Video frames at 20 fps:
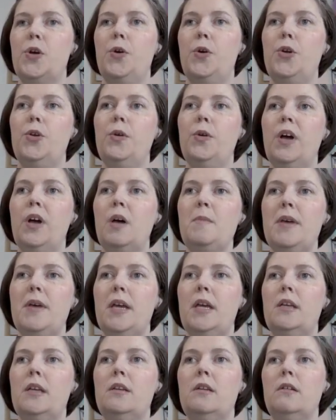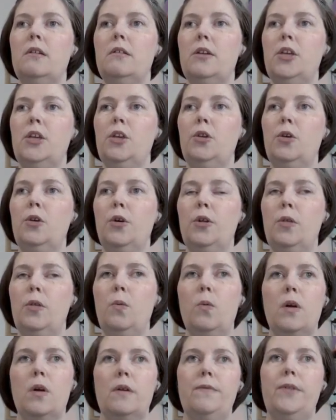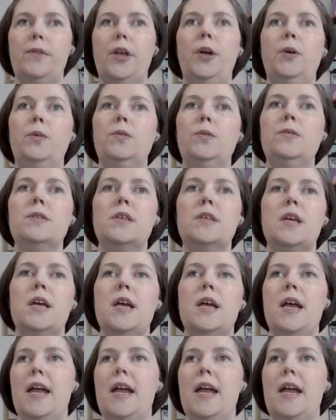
So you come in, you go to the workflows,